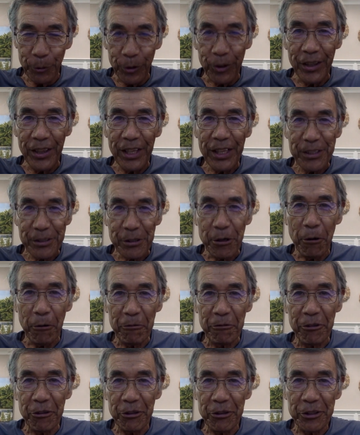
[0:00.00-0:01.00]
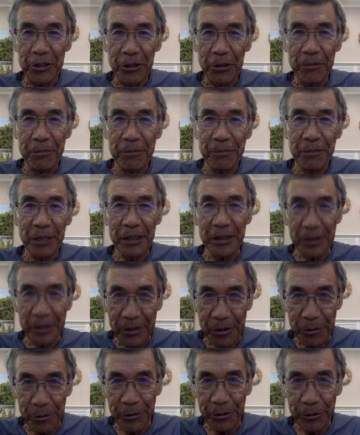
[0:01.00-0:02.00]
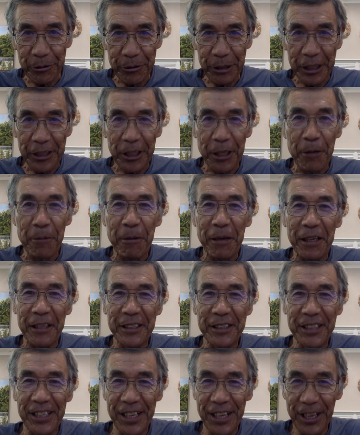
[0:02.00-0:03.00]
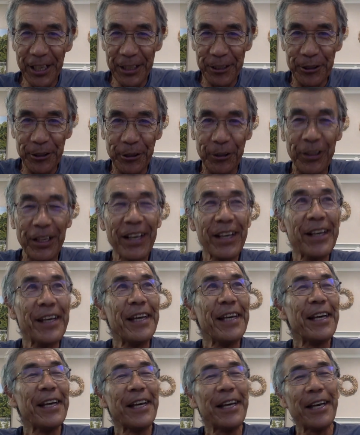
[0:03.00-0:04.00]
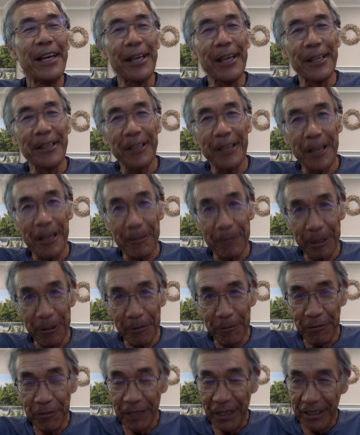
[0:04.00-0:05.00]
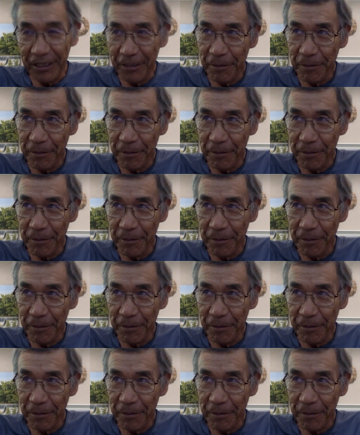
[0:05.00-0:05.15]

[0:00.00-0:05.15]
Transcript: less confusion, but great imagination and having fun.